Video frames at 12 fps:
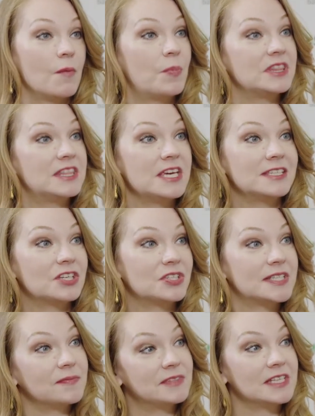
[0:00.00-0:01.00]
But these are
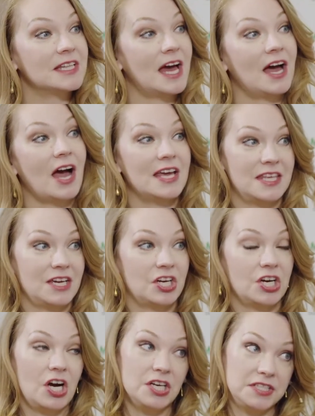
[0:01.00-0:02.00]
something that I think
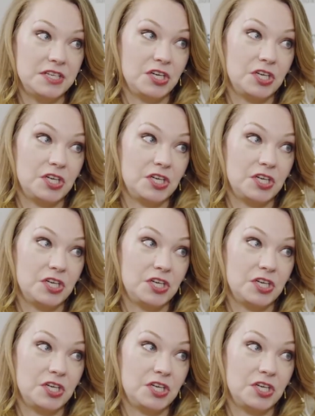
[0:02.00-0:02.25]
are also